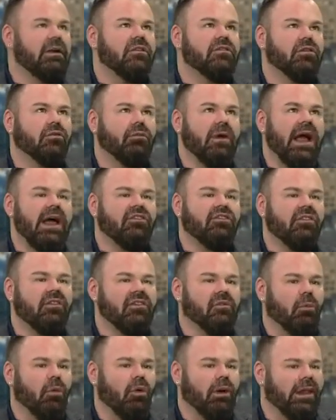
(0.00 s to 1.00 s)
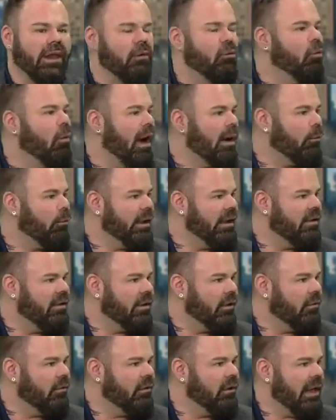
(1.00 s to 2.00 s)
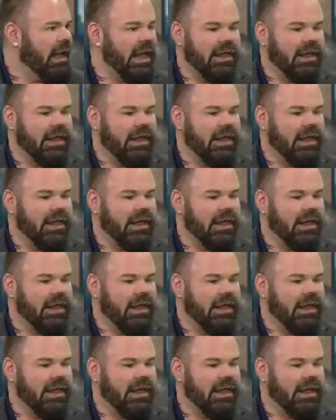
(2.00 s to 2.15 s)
So rational is more like what we do.